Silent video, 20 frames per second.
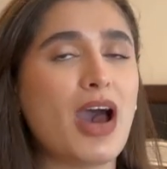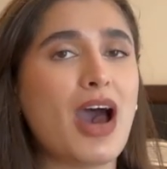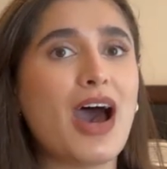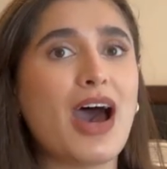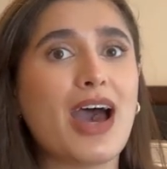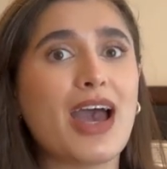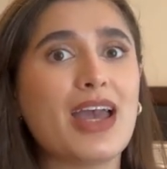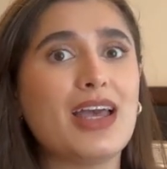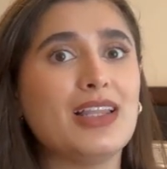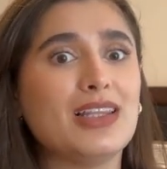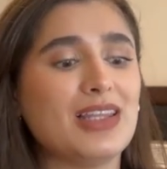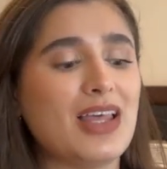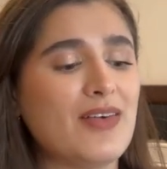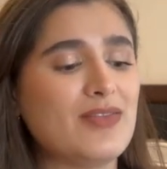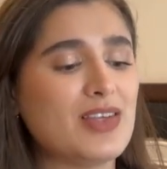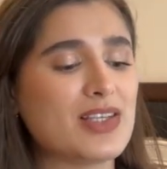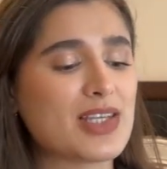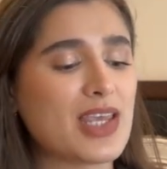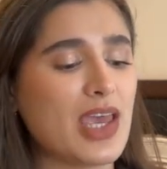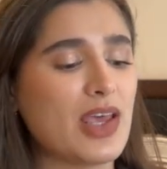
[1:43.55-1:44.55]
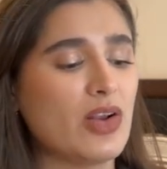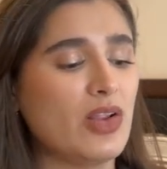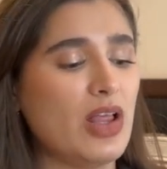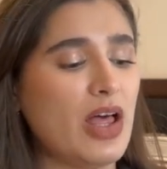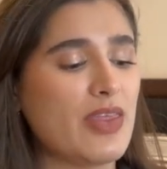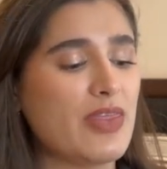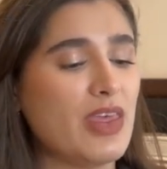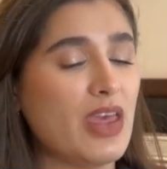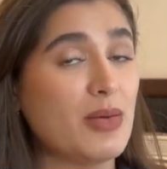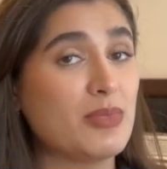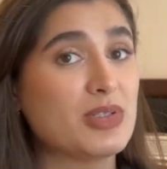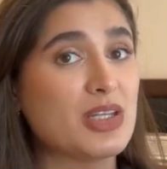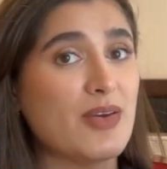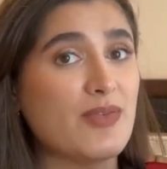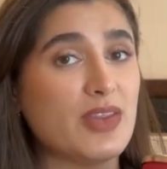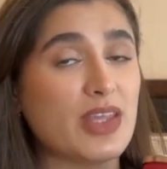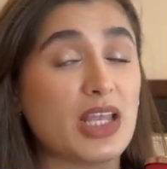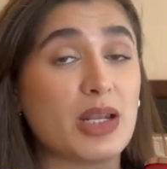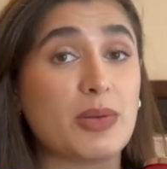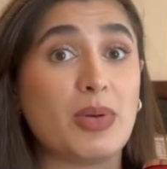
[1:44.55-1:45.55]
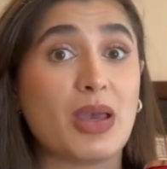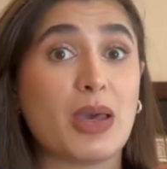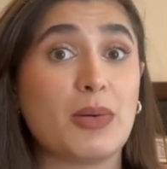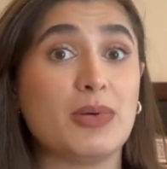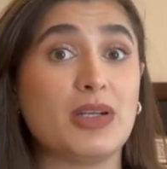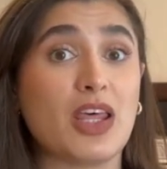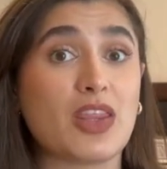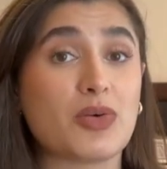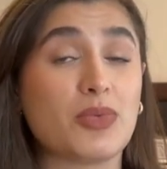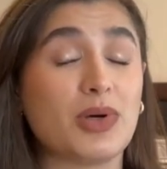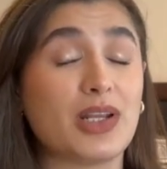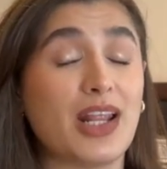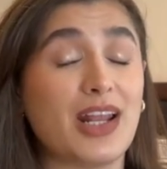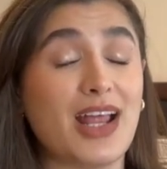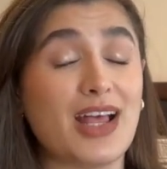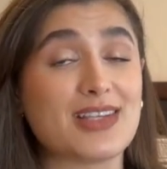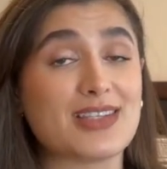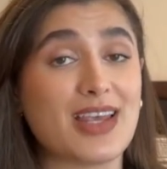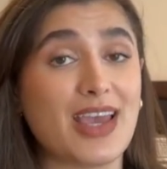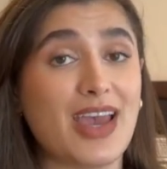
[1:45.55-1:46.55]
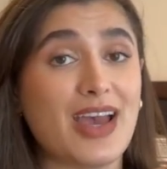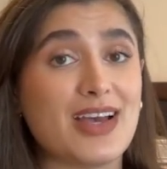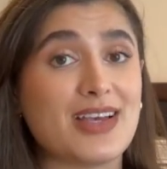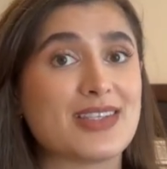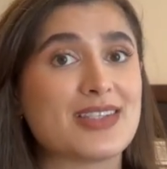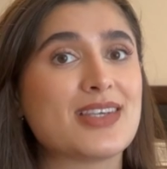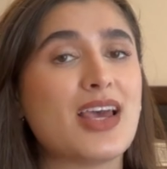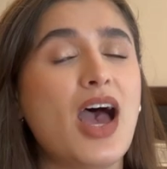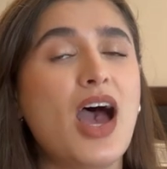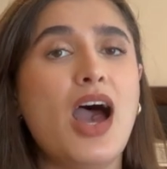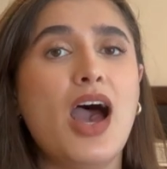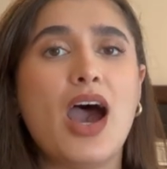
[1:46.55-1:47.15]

I love this candle. I think I'm definitely gonna pick up another one at SAS.